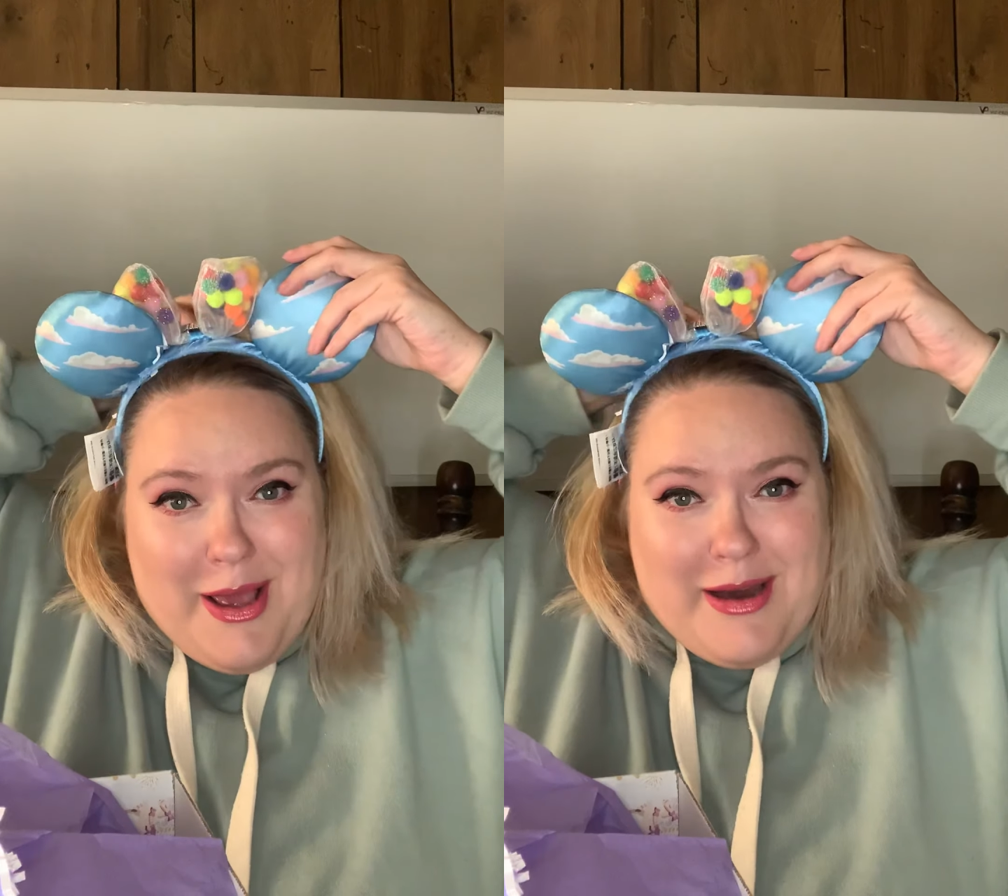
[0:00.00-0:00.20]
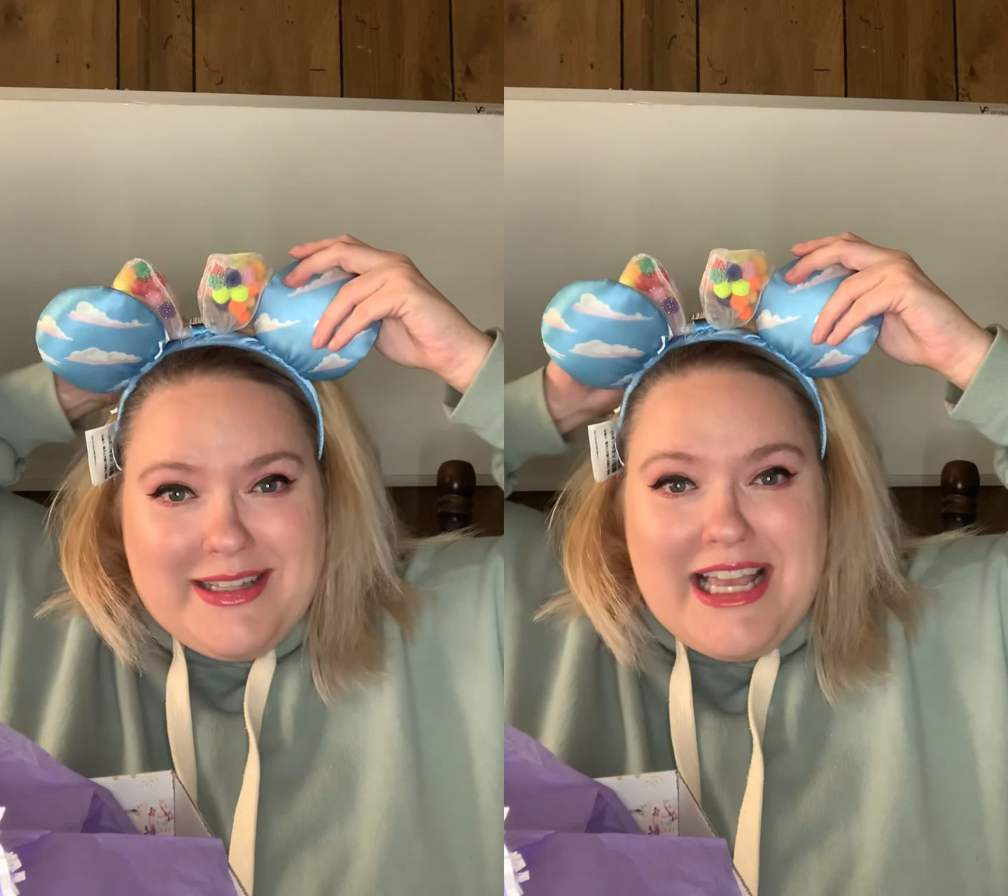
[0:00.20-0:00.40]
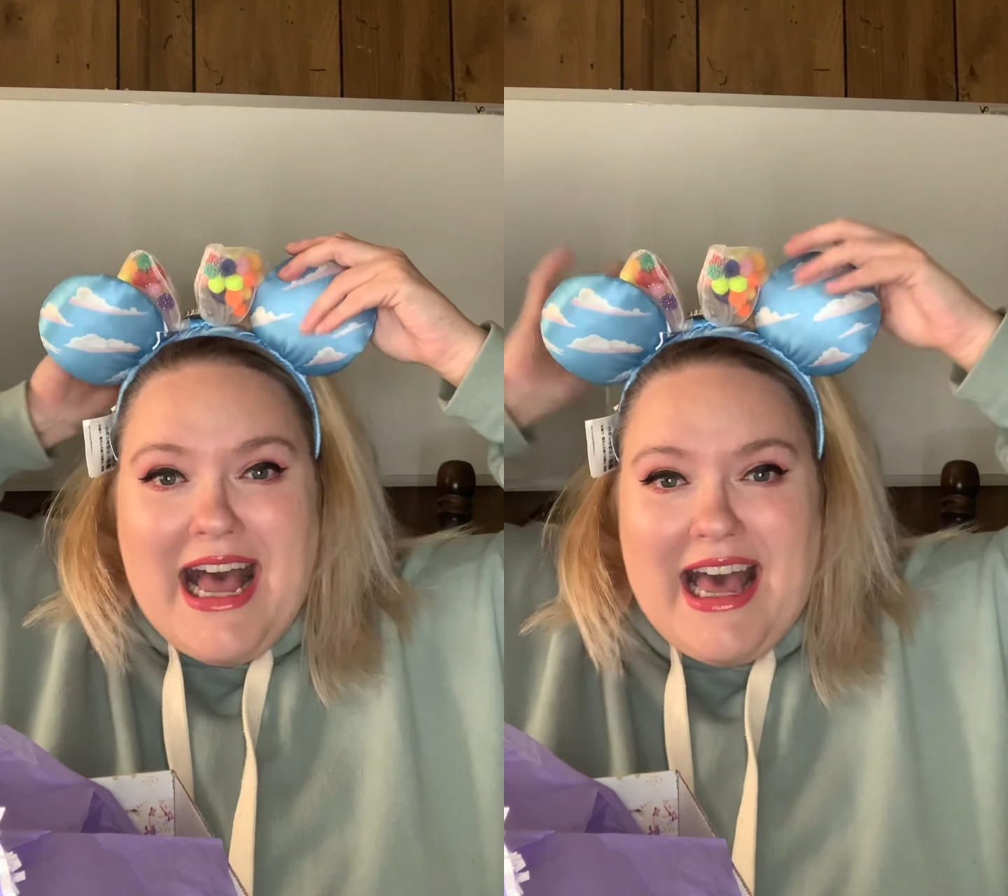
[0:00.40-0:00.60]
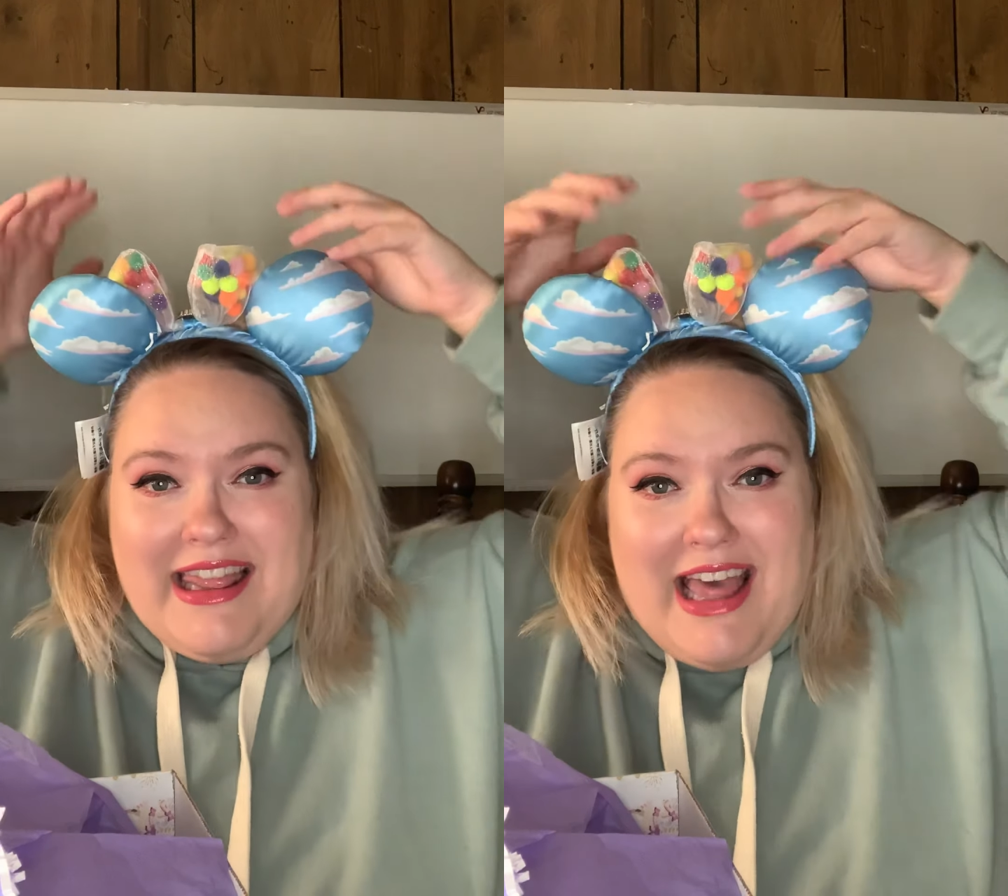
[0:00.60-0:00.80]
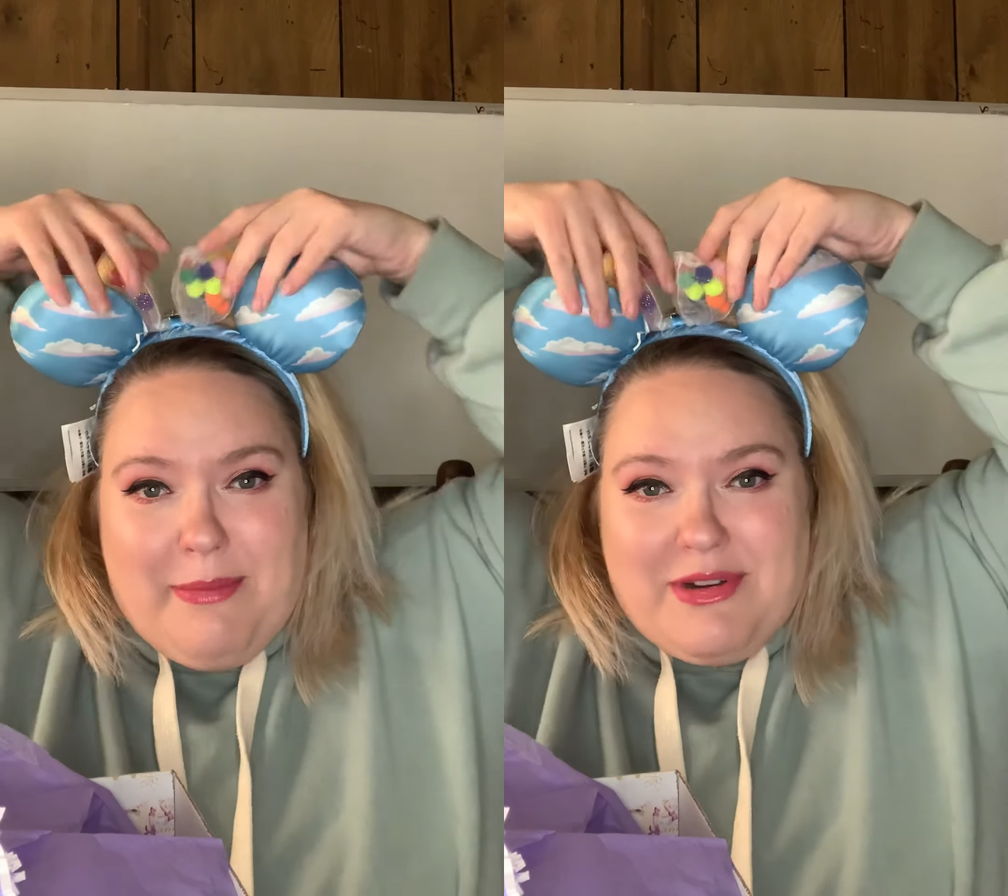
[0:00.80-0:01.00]
Let's
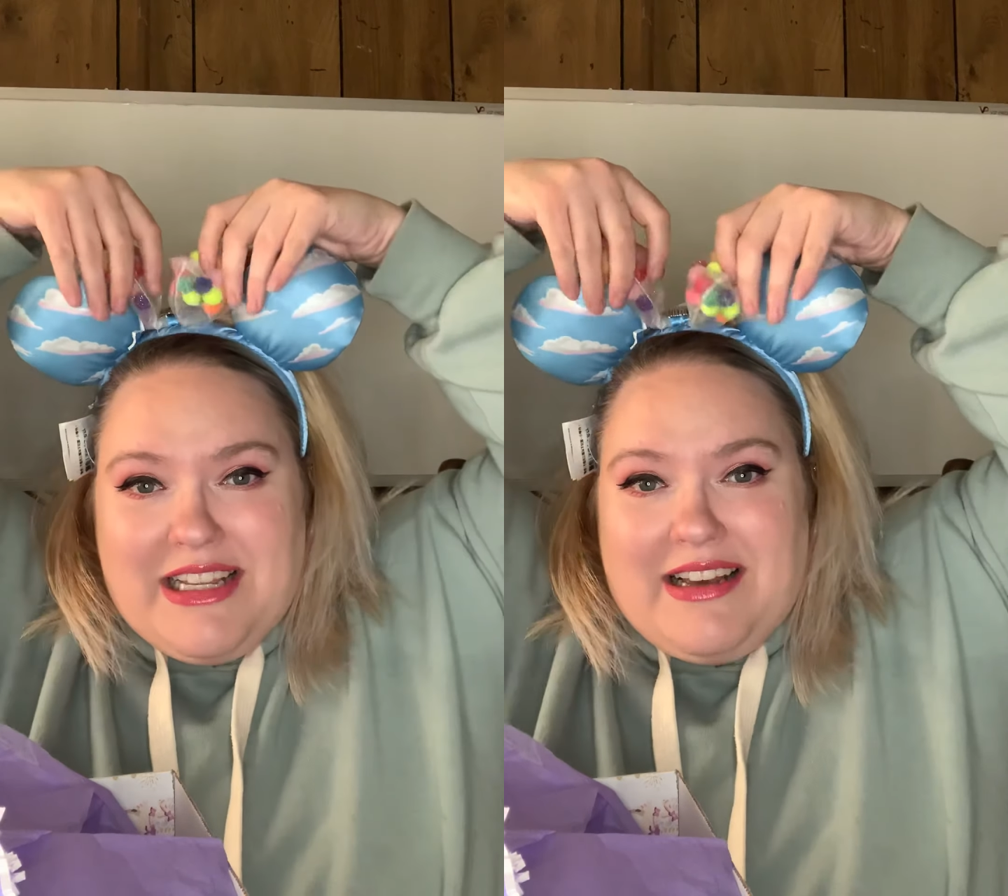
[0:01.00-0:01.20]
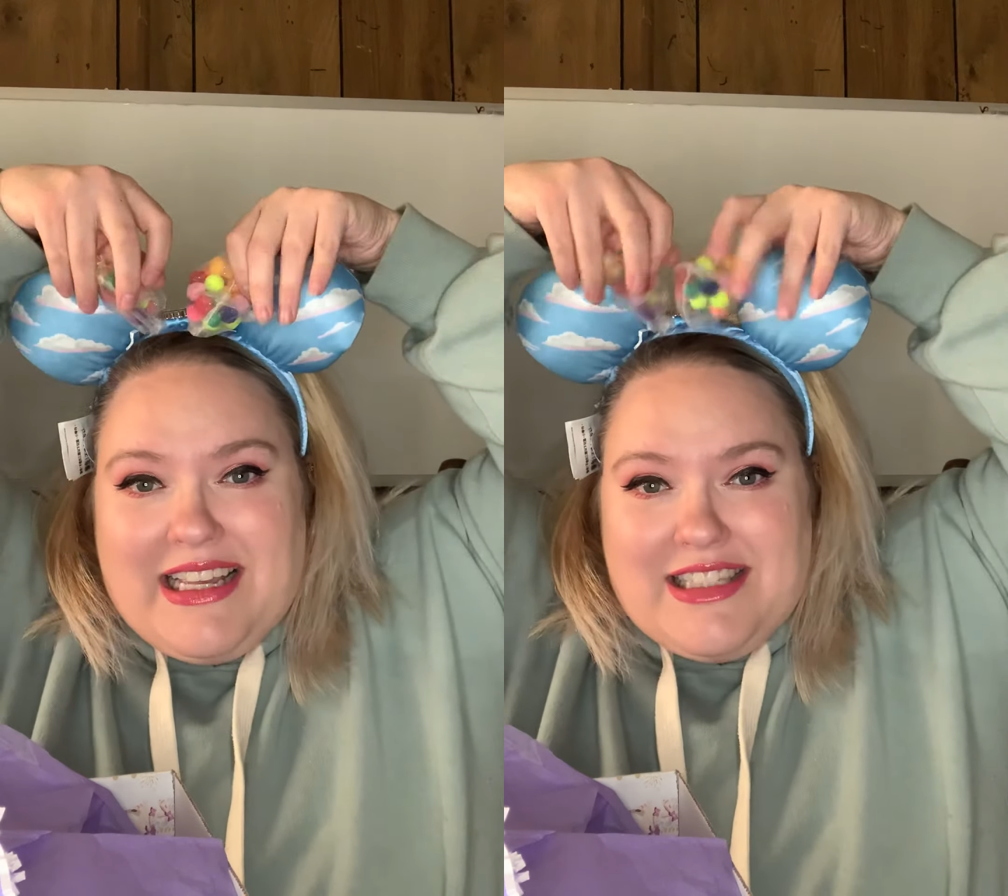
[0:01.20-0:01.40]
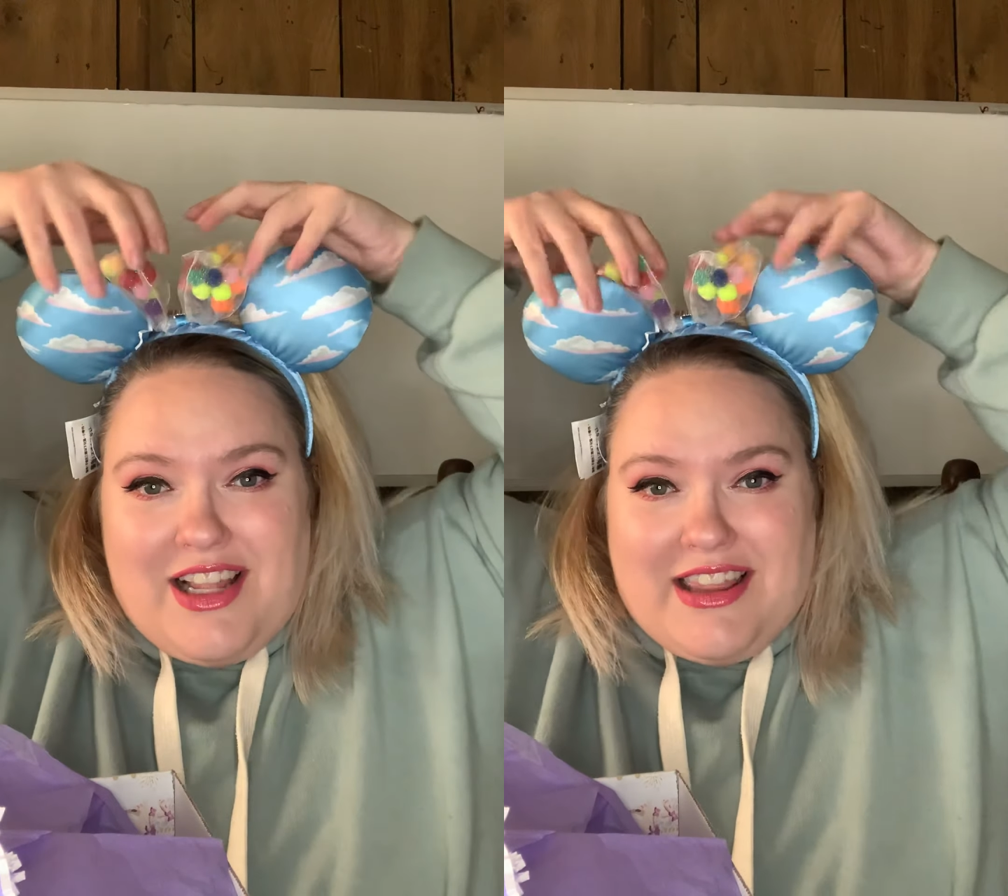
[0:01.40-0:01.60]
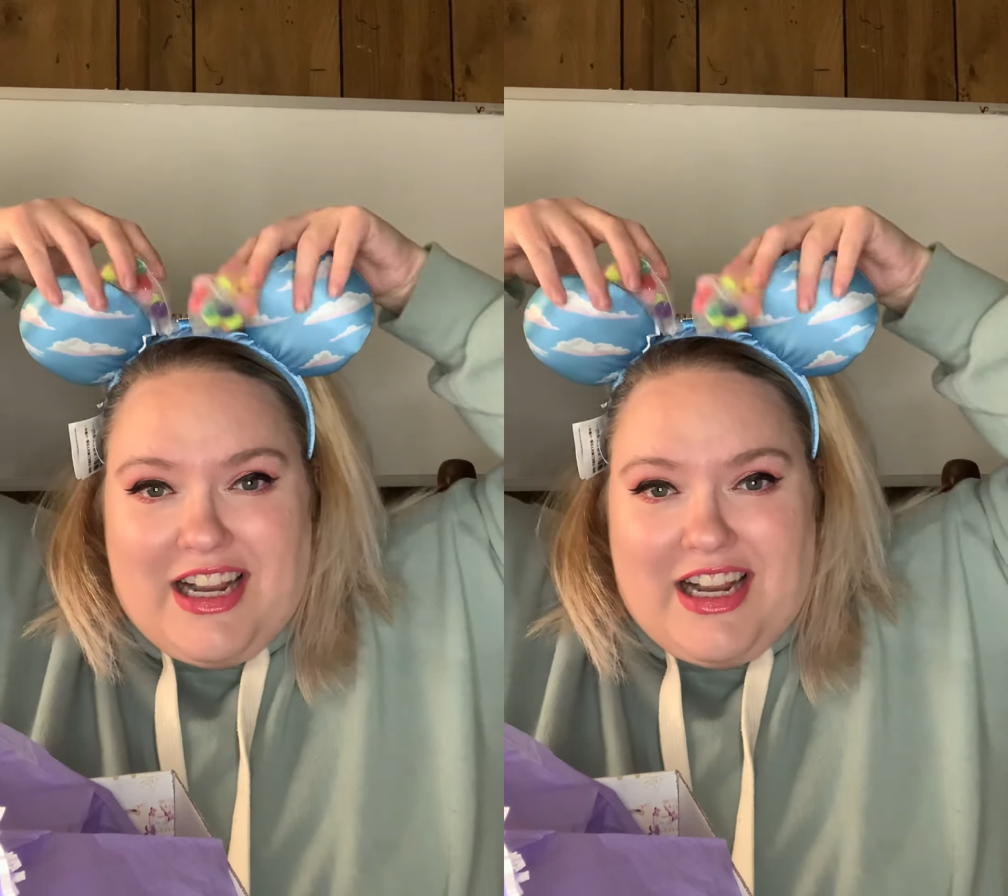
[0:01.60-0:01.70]
hide that. Pretend like it's not